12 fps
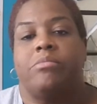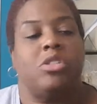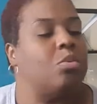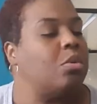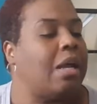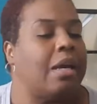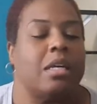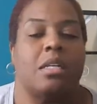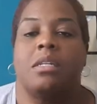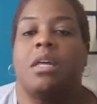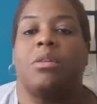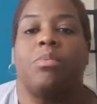She will not get
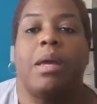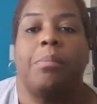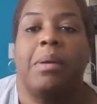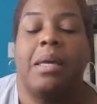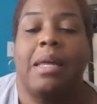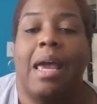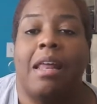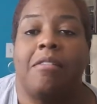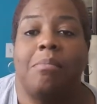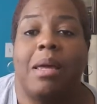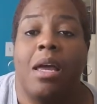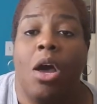another red penny out
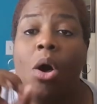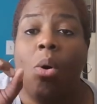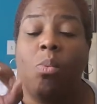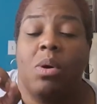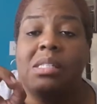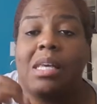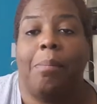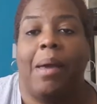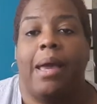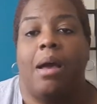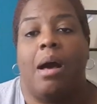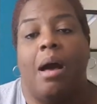of me once I
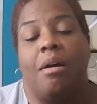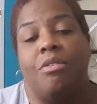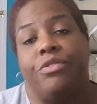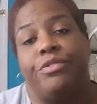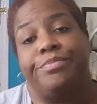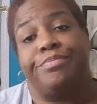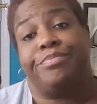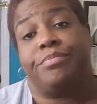pay her off.